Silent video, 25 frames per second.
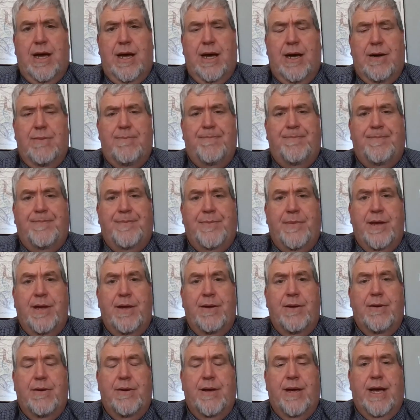um,
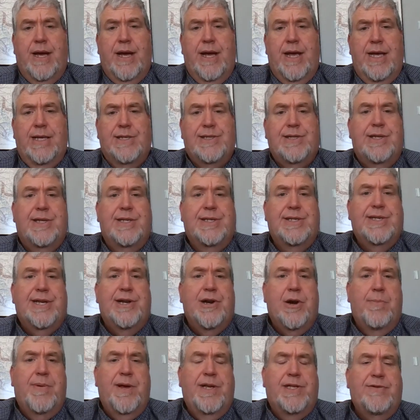is the
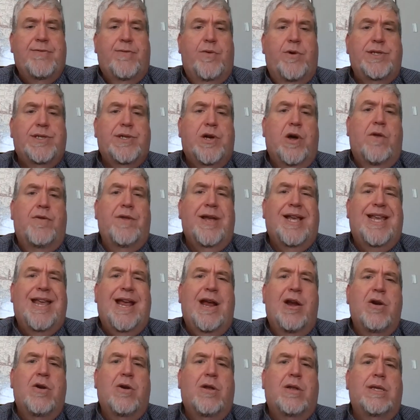centerpiece of what is called the
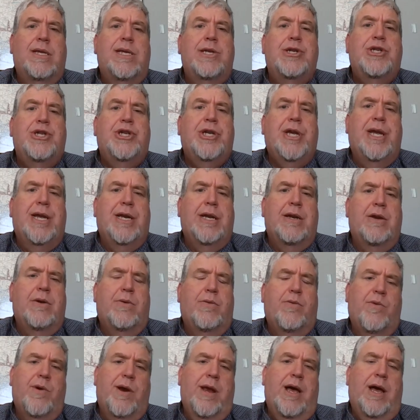Carolingian
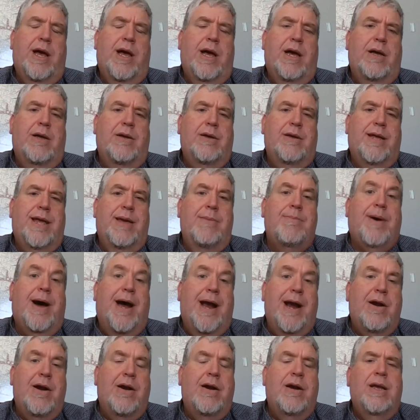
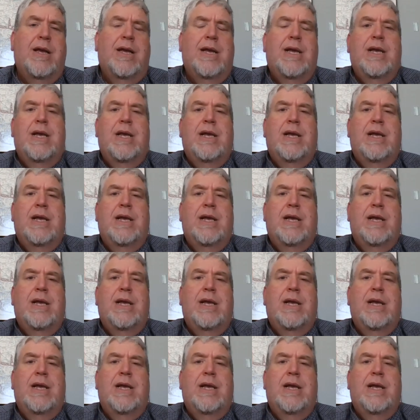Empire.